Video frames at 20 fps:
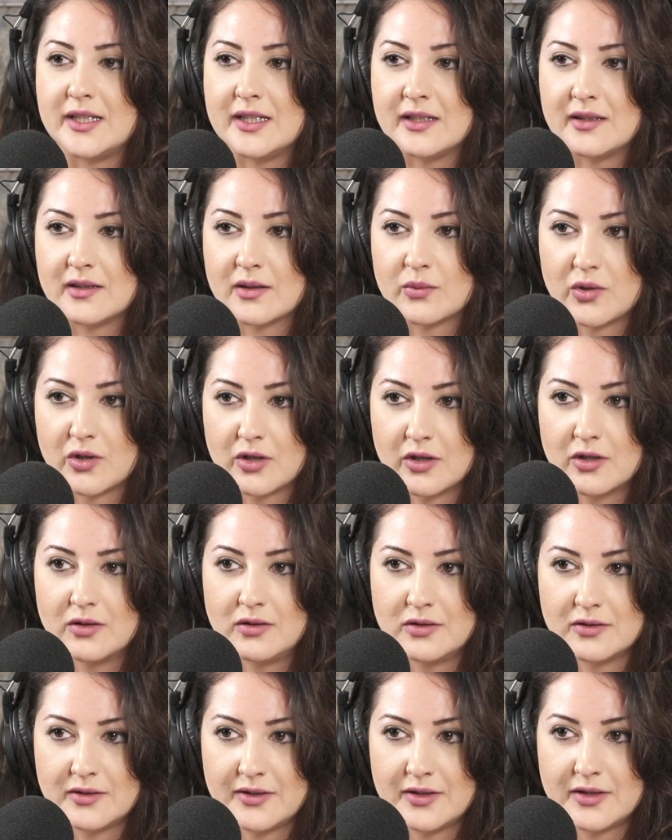we need the
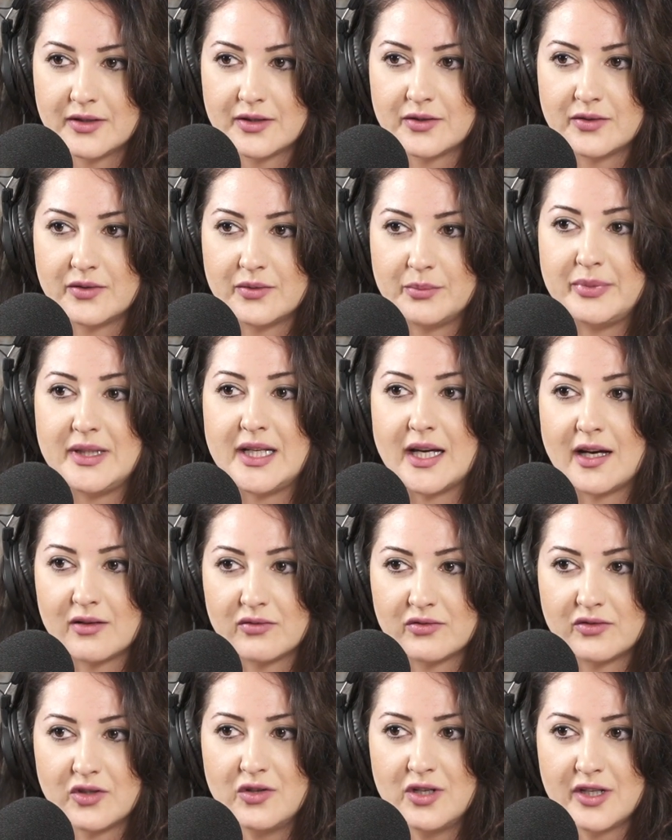world to
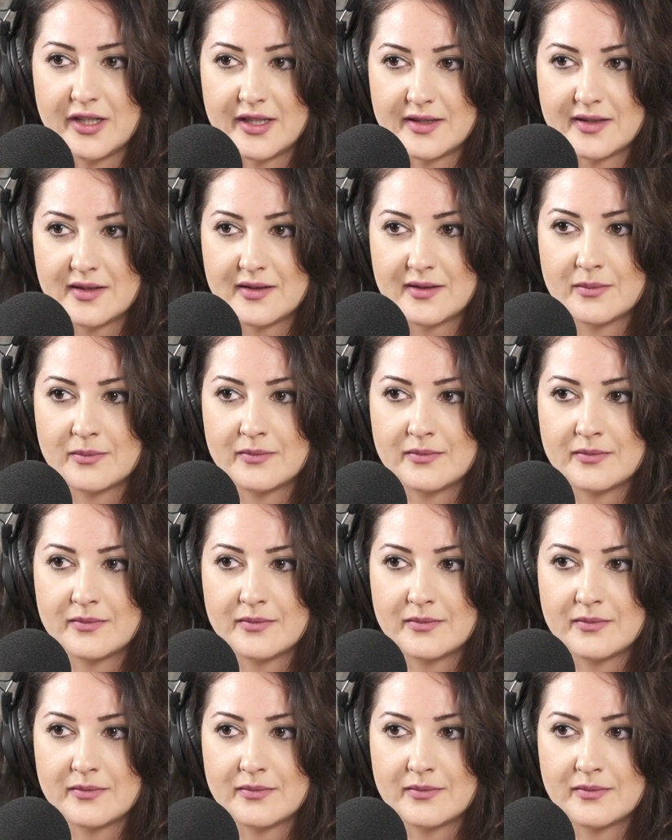be our voice.